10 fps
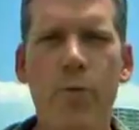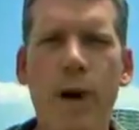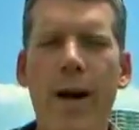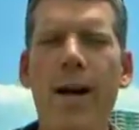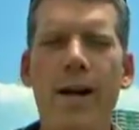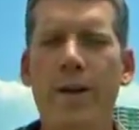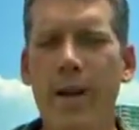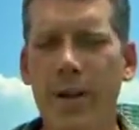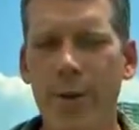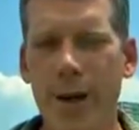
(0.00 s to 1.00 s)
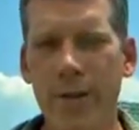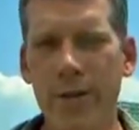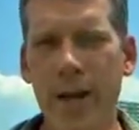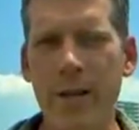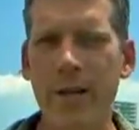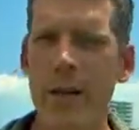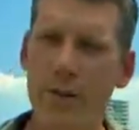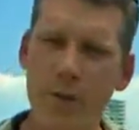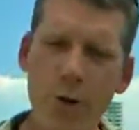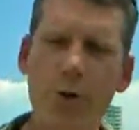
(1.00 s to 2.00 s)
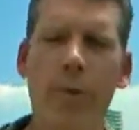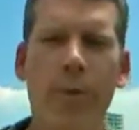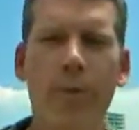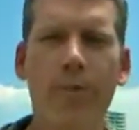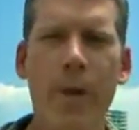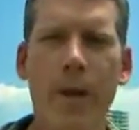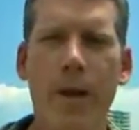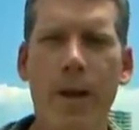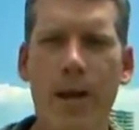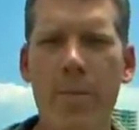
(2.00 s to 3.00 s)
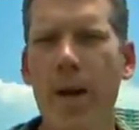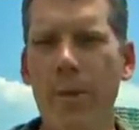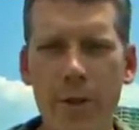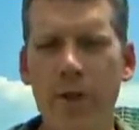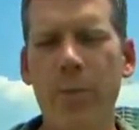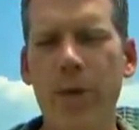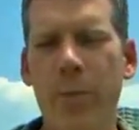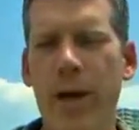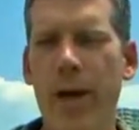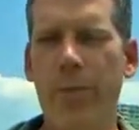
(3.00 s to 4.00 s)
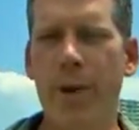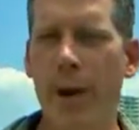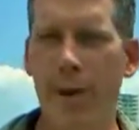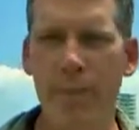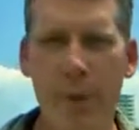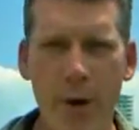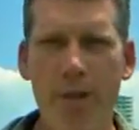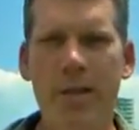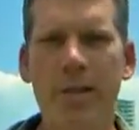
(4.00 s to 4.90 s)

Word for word: right here in the United States. It's doable, and maybe this could be the wake-up call that points